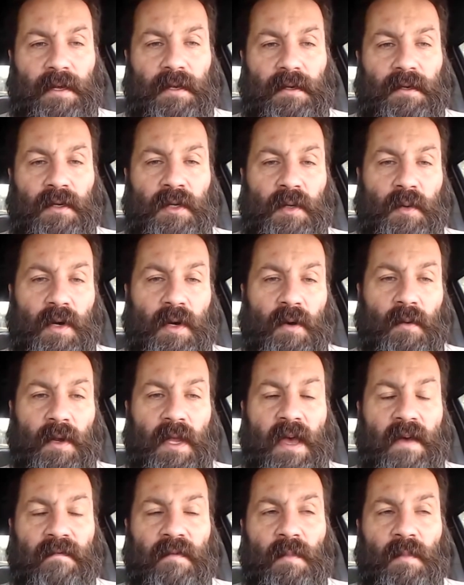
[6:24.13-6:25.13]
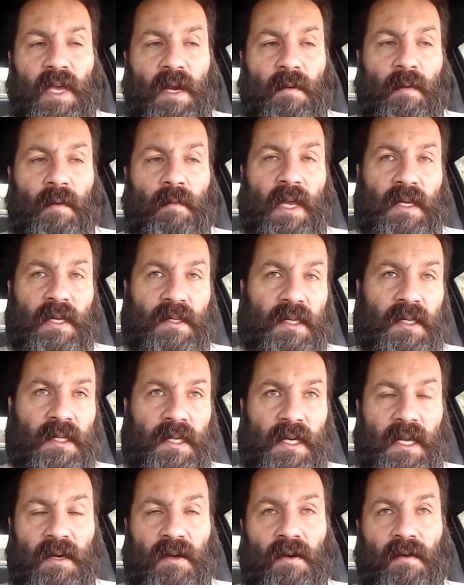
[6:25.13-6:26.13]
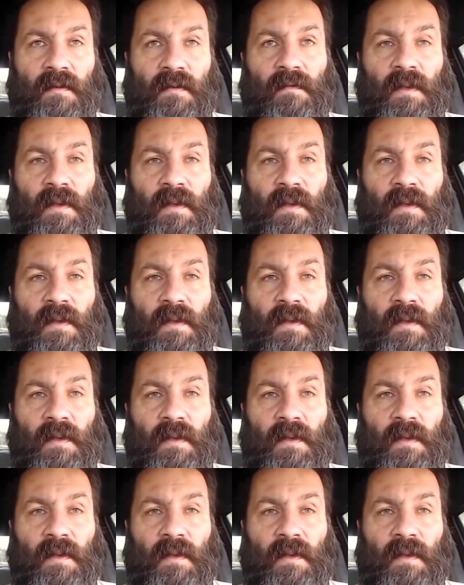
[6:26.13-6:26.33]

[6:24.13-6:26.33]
to where we have a minimum basic standard of